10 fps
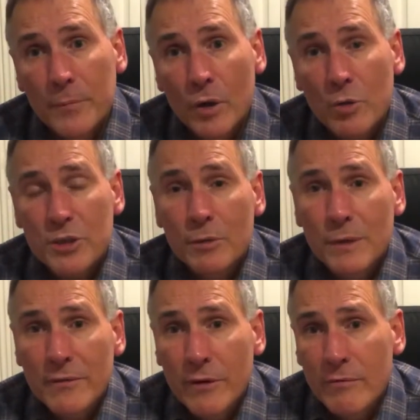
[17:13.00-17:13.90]
Also,
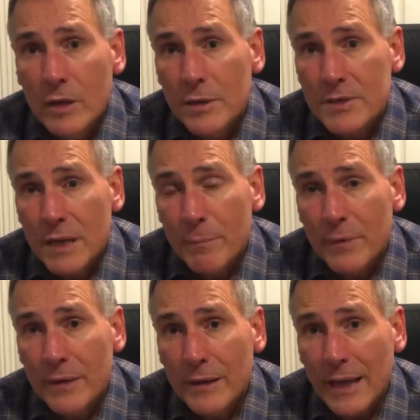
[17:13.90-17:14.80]
if you've learned
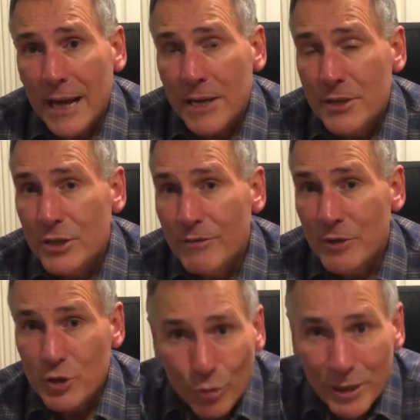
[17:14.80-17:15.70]
something and you've
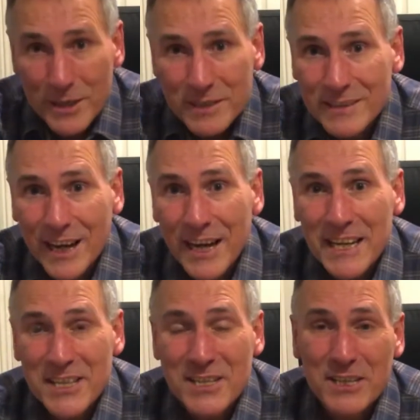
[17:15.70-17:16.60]
enjoyed
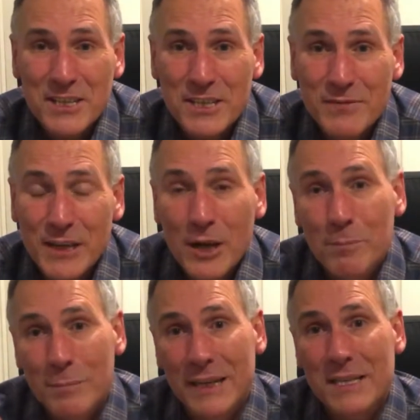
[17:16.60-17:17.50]
listening to this video,
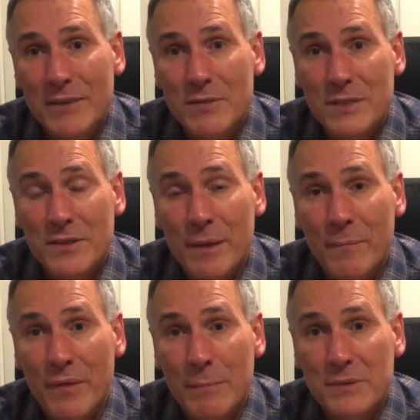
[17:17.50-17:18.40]
please give us a
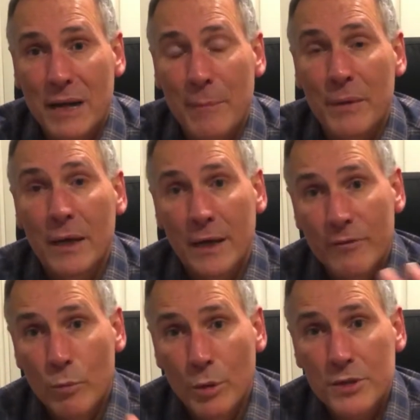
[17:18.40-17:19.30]
thumbs up. And if
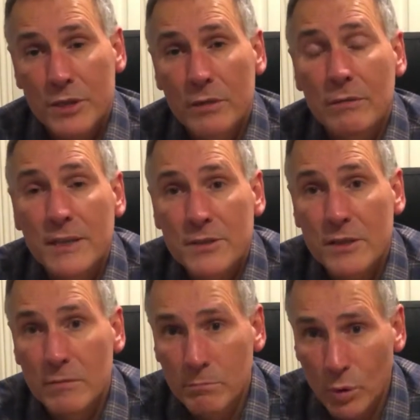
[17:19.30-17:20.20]
you want to listen
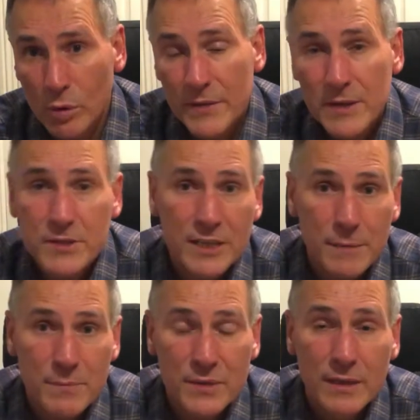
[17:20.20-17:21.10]
to more of these
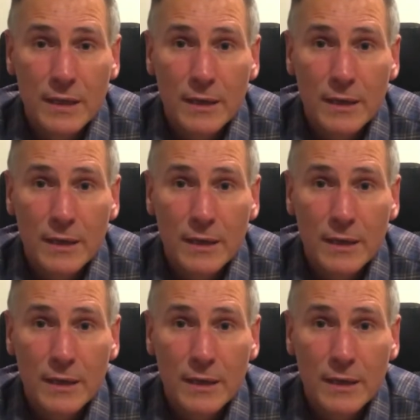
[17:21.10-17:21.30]
tips